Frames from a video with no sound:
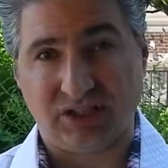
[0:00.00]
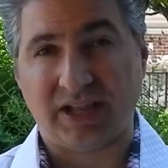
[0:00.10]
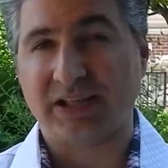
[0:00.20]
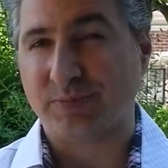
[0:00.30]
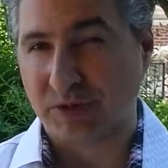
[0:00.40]

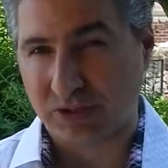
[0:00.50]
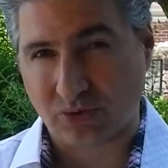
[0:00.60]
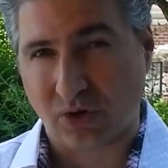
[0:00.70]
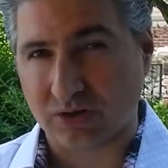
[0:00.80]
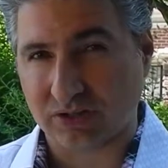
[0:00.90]
That's my
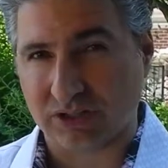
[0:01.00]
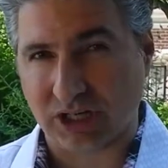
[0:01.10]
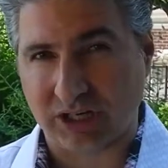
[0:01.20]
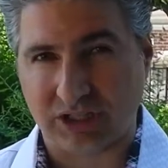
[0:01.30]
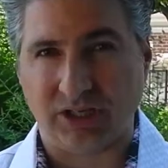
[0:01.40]
strong
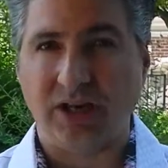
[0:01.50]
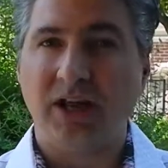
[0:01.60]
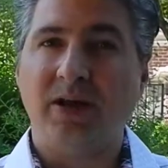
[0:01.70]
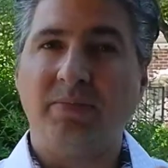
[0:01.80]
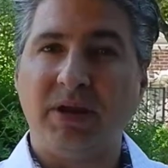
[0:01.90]
suggestion.
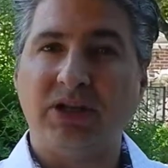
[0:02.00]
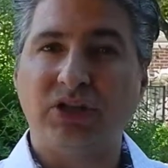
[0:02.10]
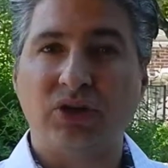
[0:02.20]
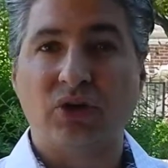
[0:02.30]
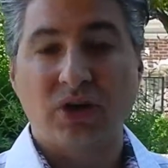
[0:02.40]
Make
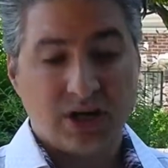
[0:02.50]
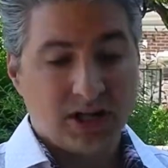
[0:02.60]
sure